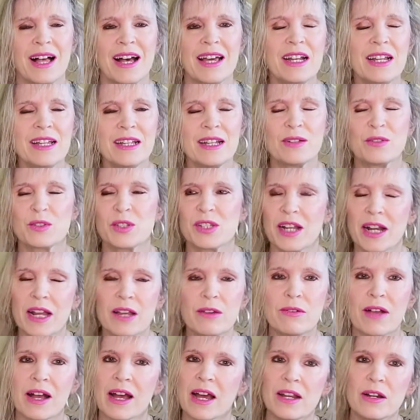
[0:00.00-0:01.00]
I
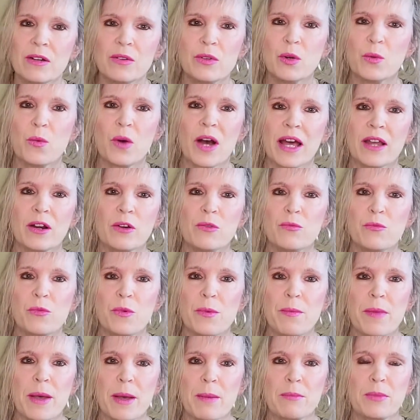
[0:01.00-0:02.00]
don't know why. I don't
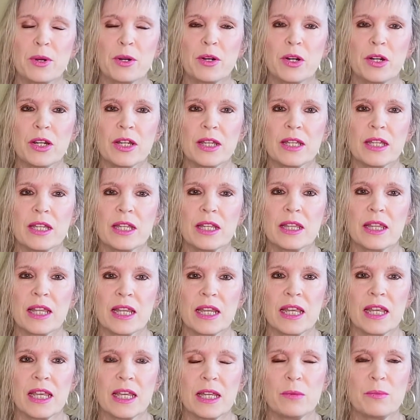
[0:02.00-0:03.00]
remember
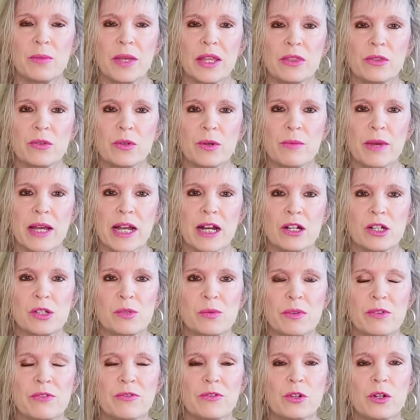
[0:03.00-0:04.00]
that he had been through a marriage
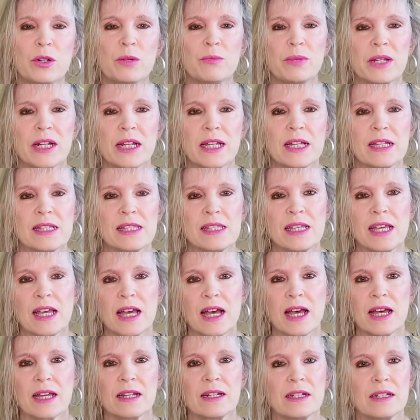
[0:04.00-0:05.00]
before, but I guess he
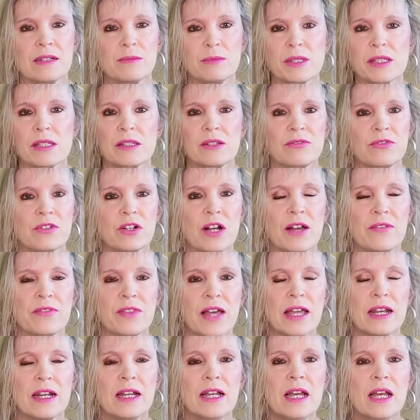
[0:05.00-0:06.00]
had. I must have forgot
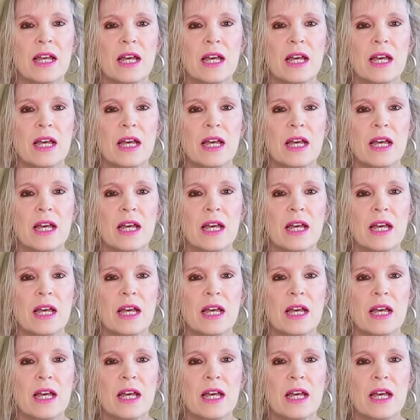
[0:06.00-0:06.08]
that.